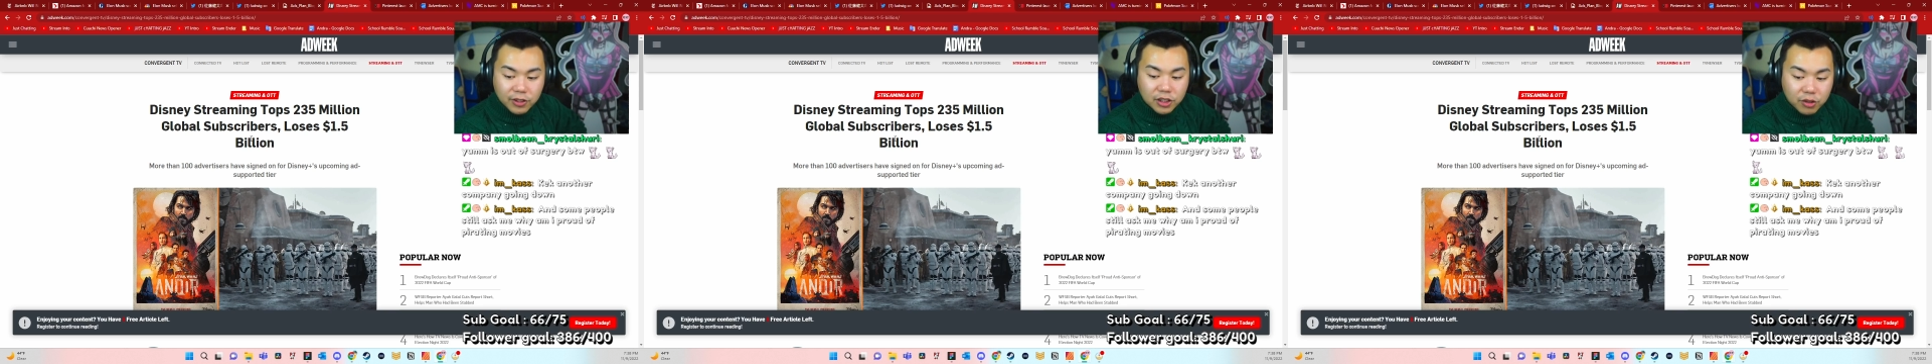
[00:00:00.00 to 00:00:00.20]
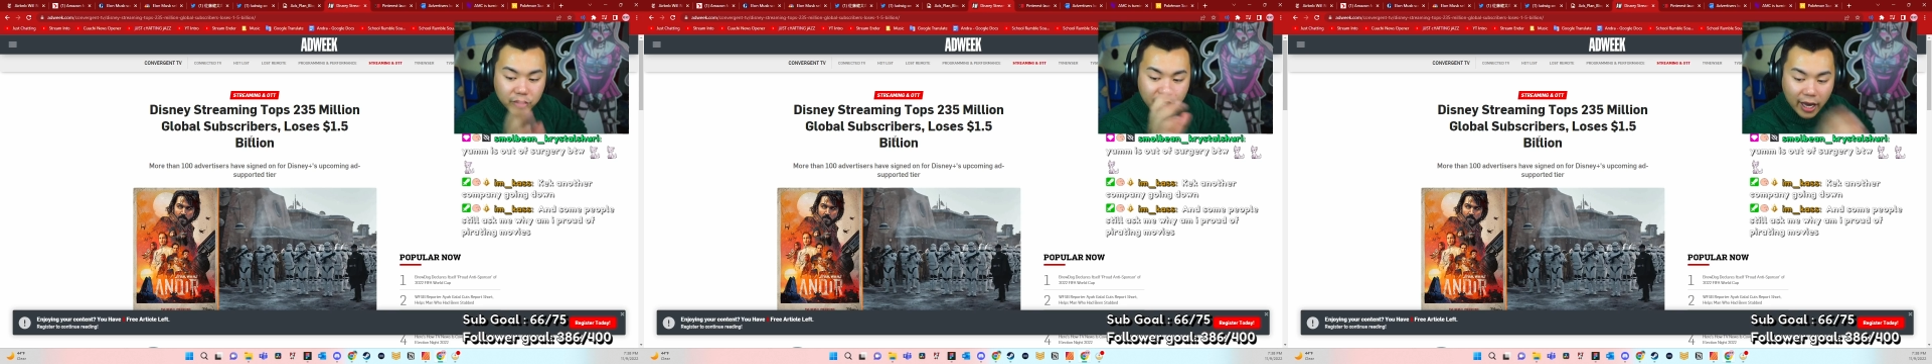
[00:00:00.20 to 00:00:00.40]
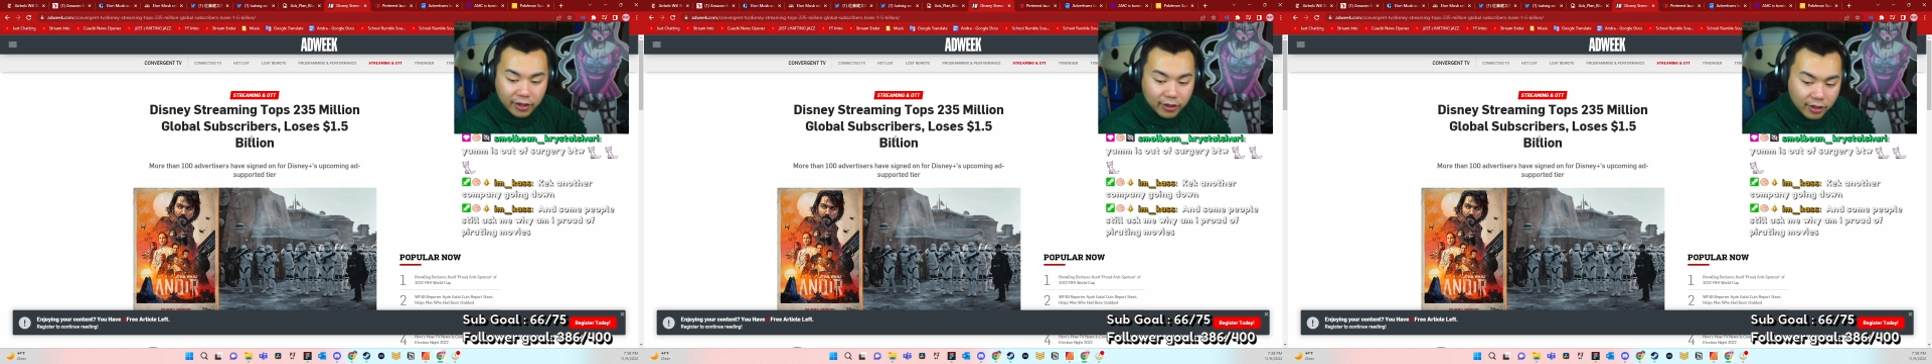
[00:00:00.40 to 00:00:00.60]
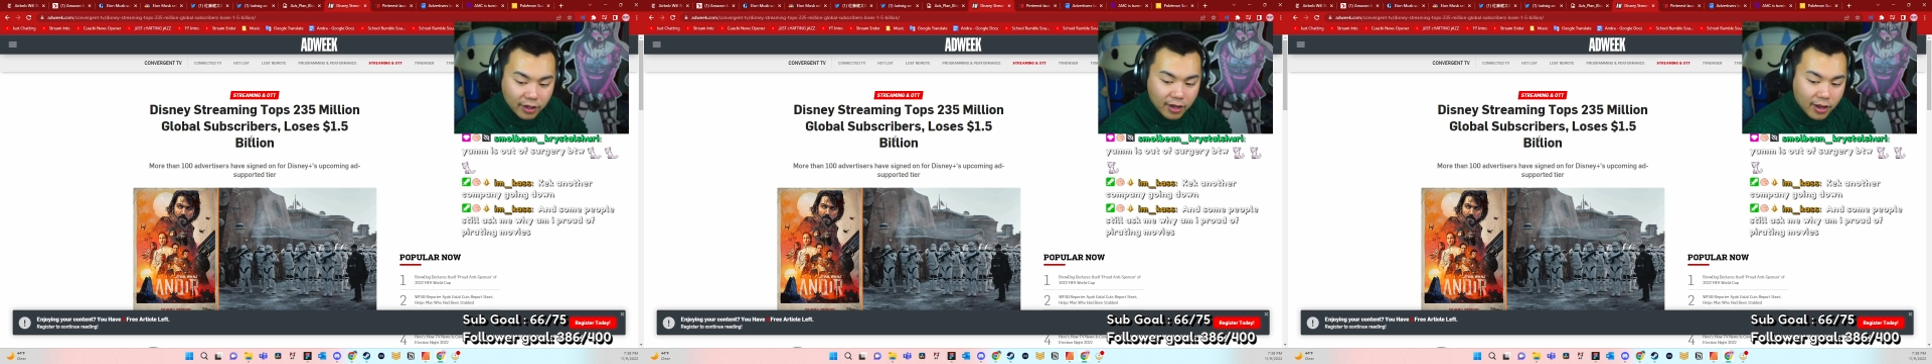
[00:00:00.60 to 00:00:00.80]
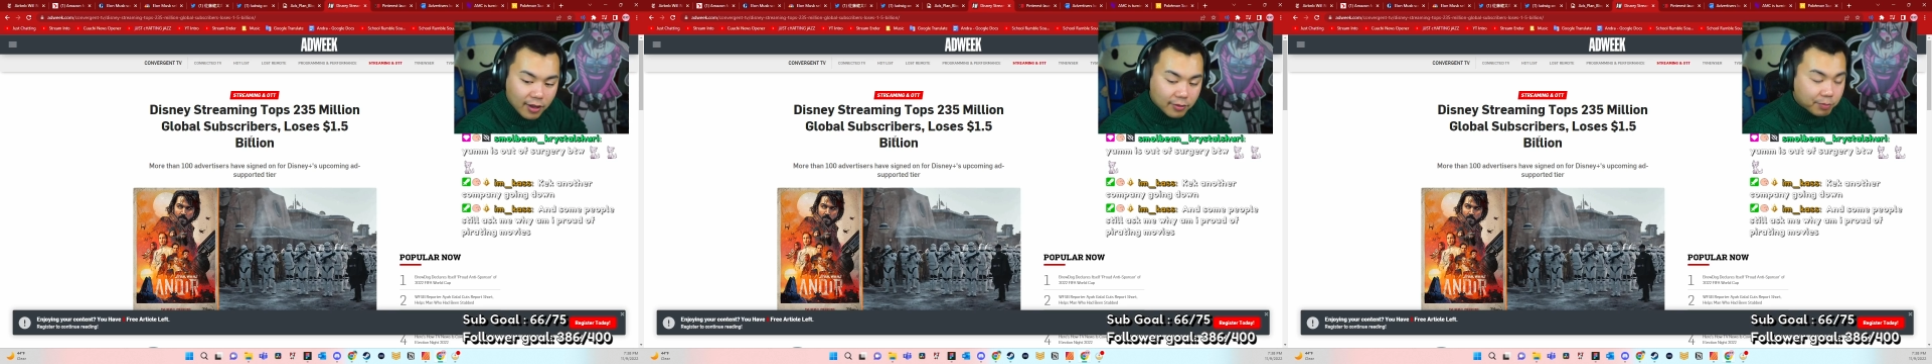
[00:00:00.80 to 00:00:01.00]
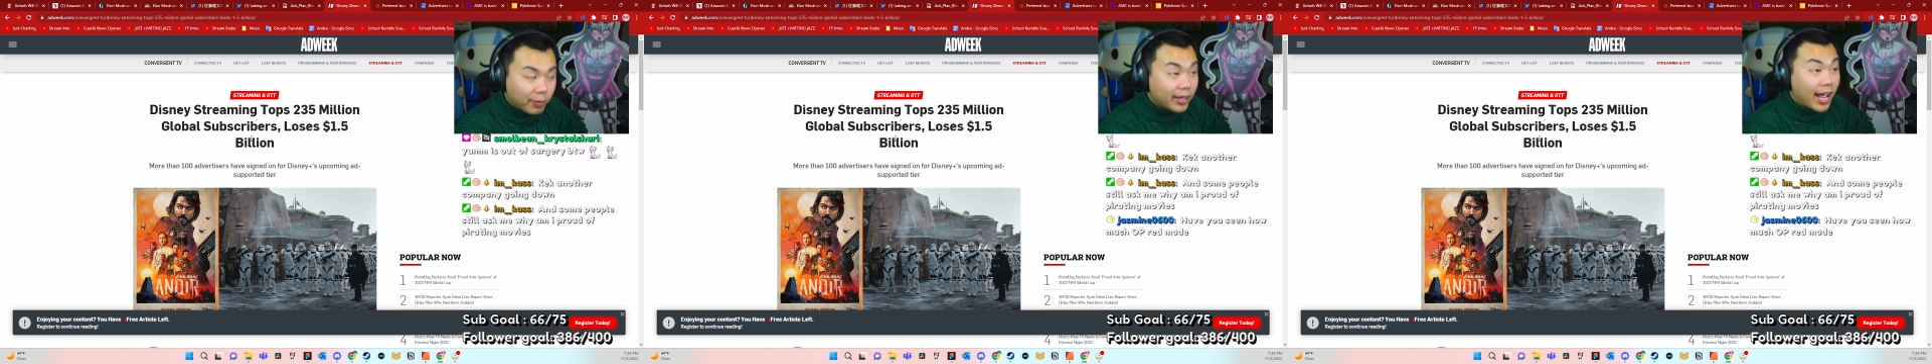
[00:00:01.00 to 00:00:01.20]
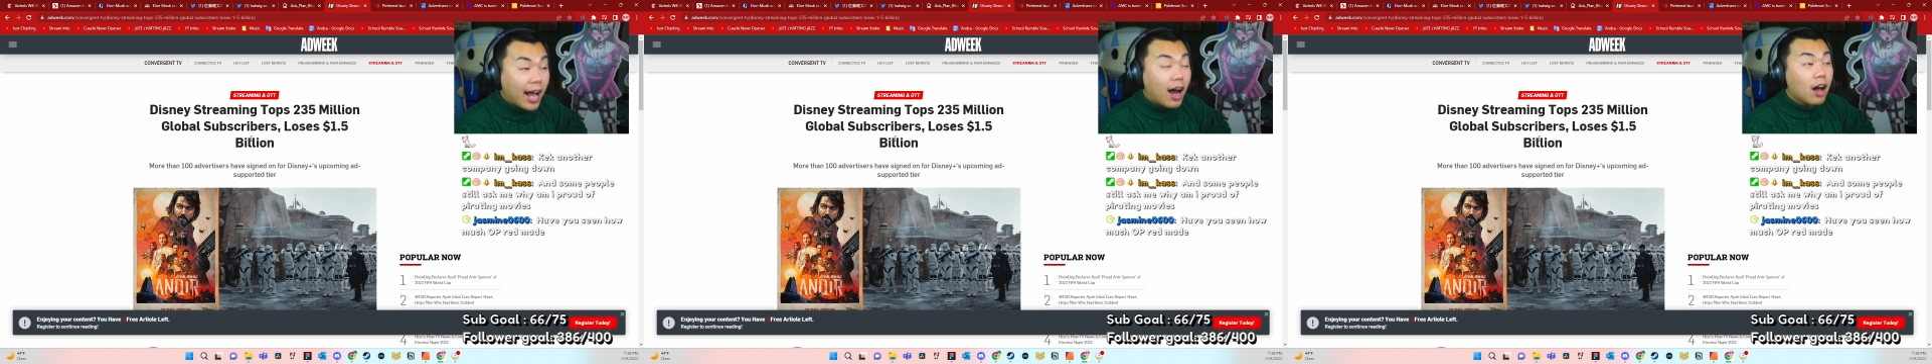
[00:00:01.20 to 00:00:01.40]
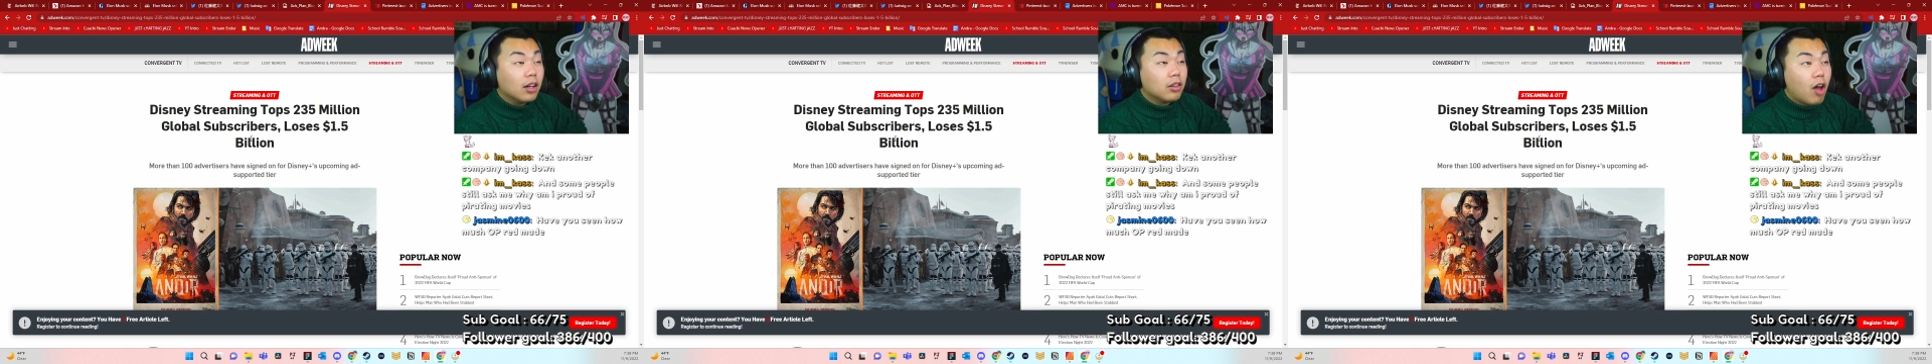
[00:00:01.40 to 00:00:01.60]
together. But yeah,
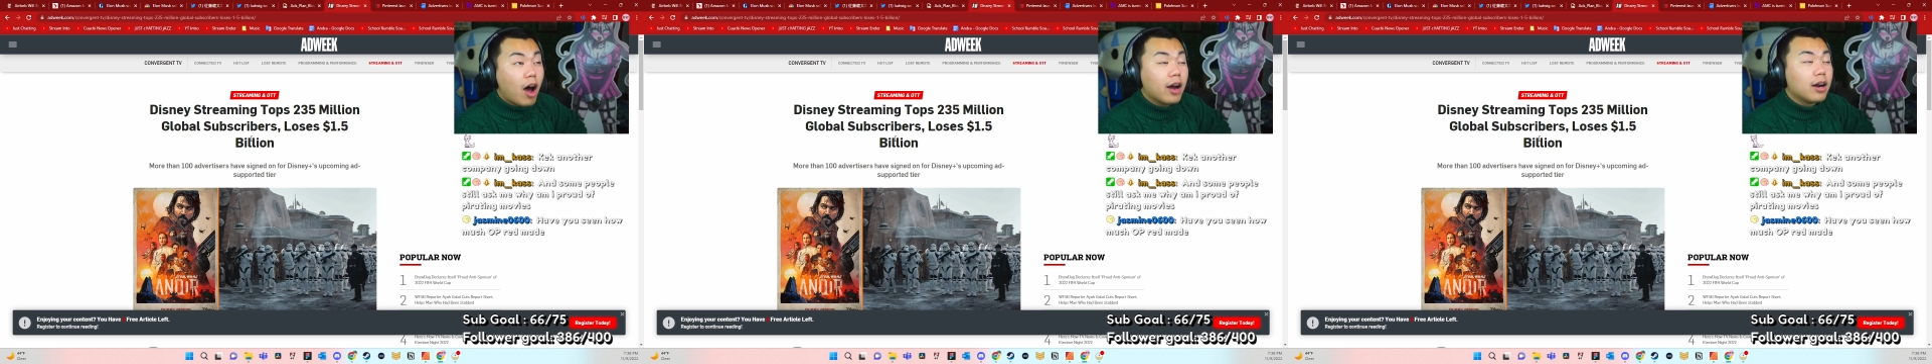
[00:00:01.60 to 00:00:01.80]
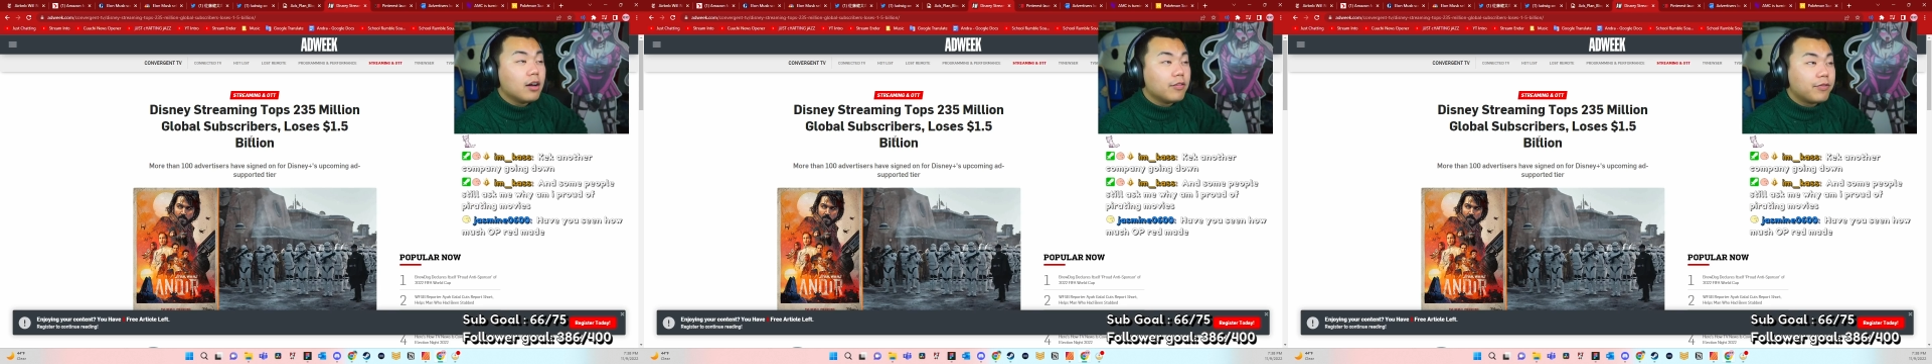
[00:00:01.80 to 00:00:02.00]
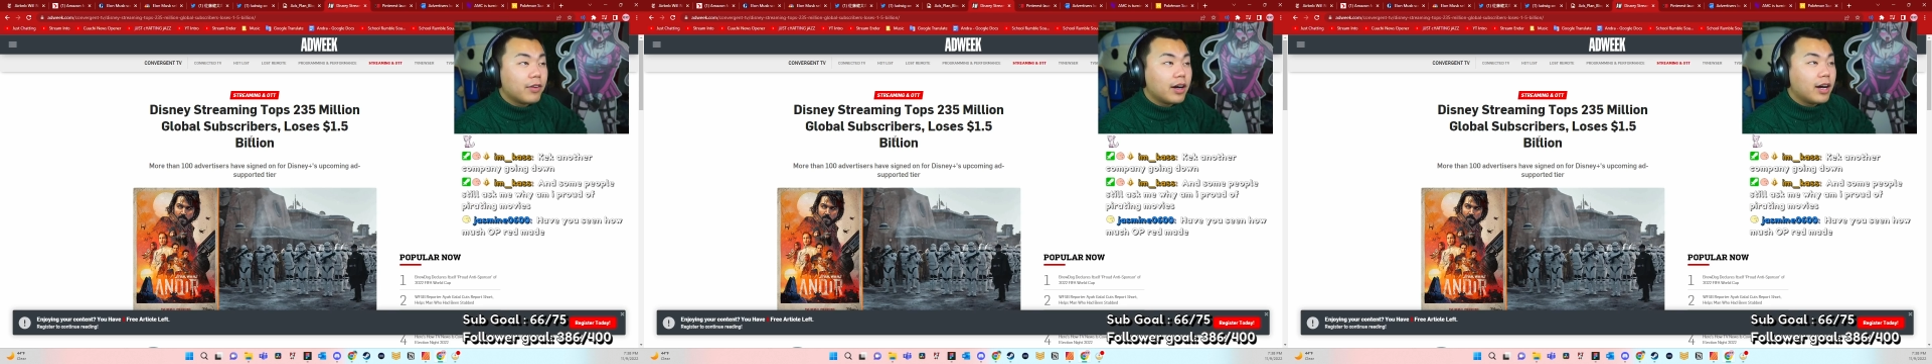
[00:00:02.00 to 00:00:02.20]
a lot of